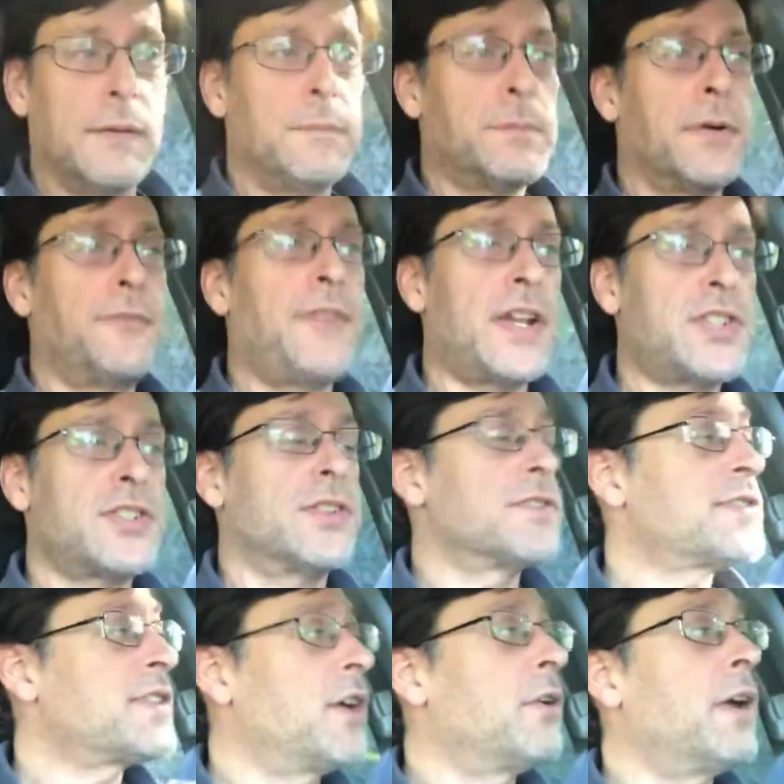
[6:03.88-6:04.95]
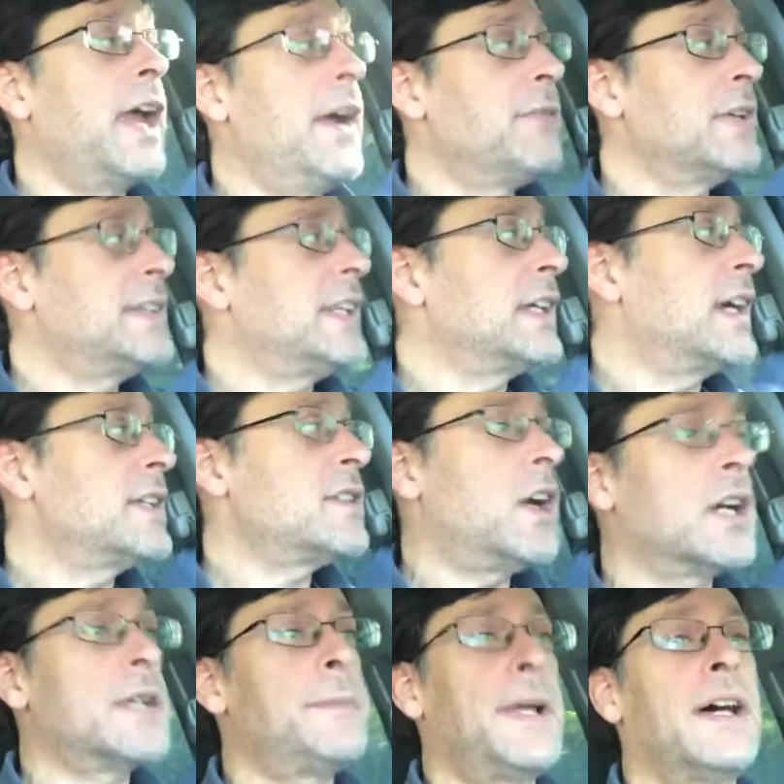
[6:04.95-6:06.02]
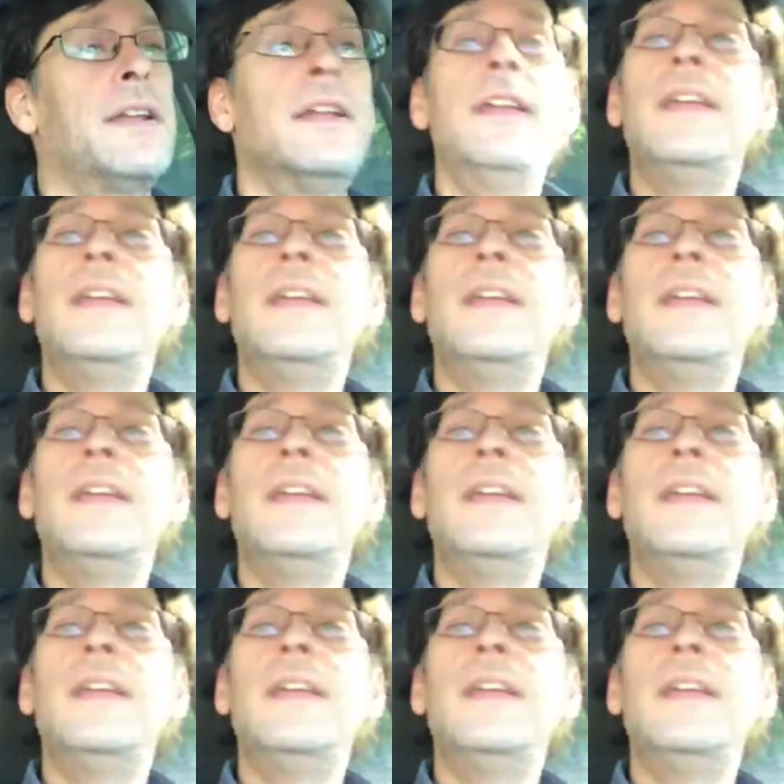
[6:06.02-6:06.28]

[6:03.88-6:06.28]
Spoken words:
professional, so everything I talk about